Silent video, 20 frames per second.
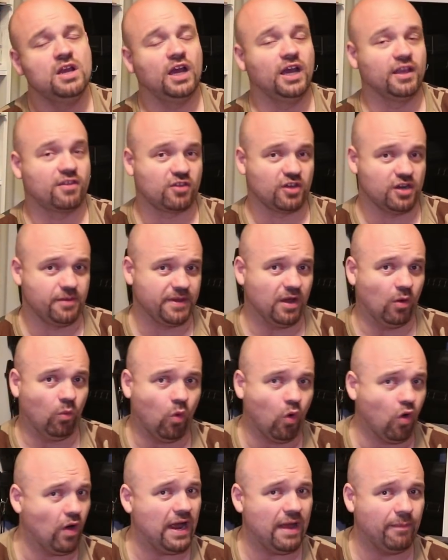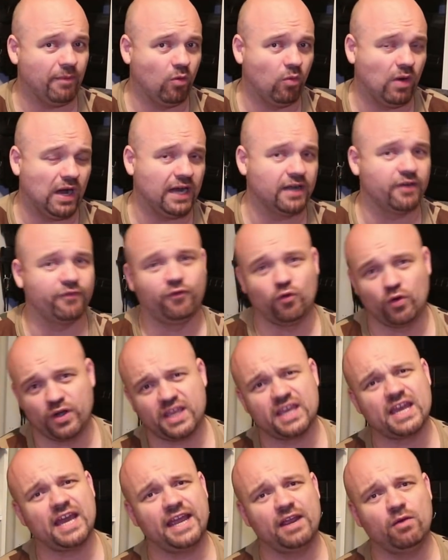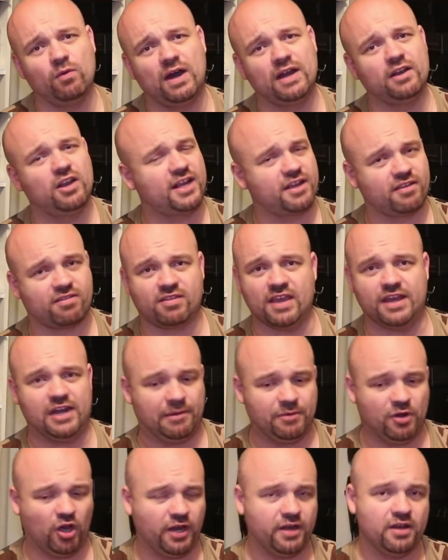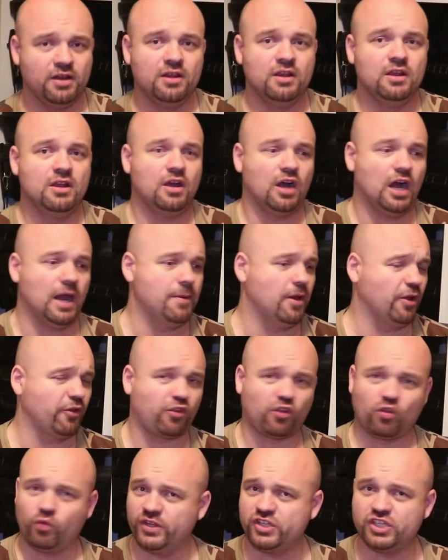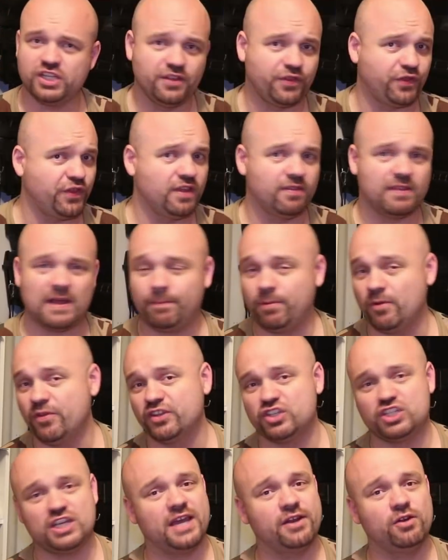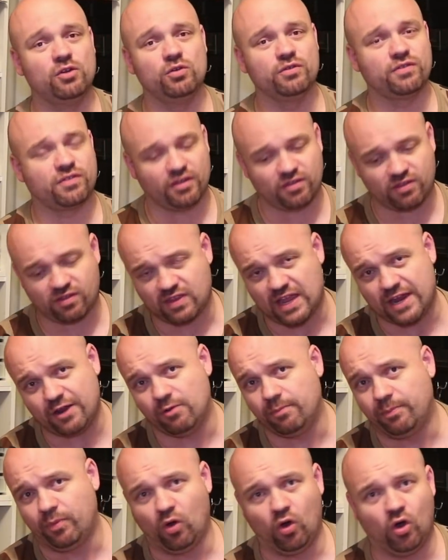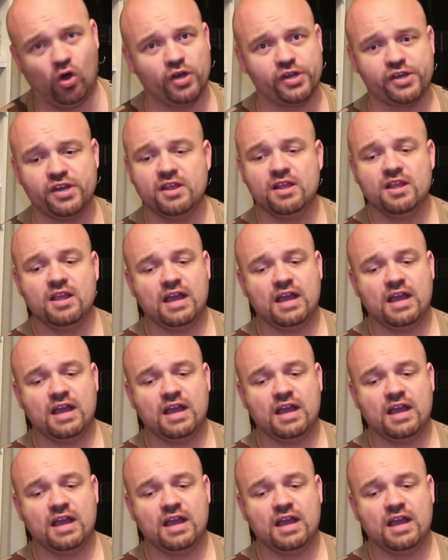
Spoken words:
It's going to be a Warhammer one, a 40k one. Like I said, I'm not switching things up on the channel, so stay on board.